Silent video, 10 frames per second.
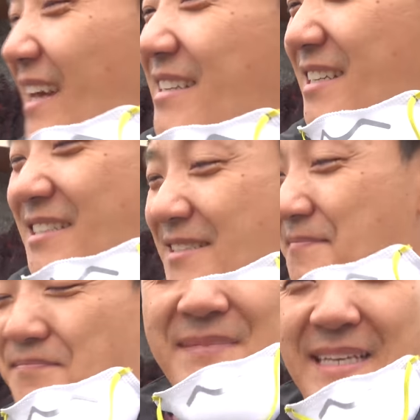like, just
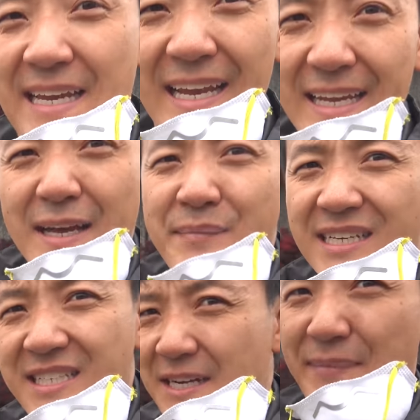giddy in my
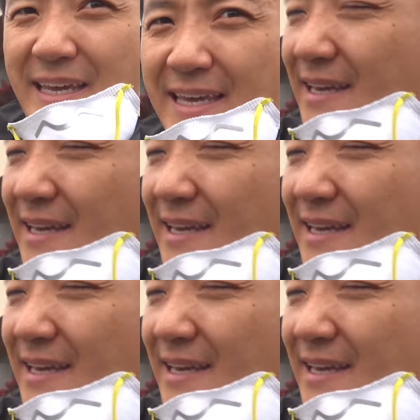stomach.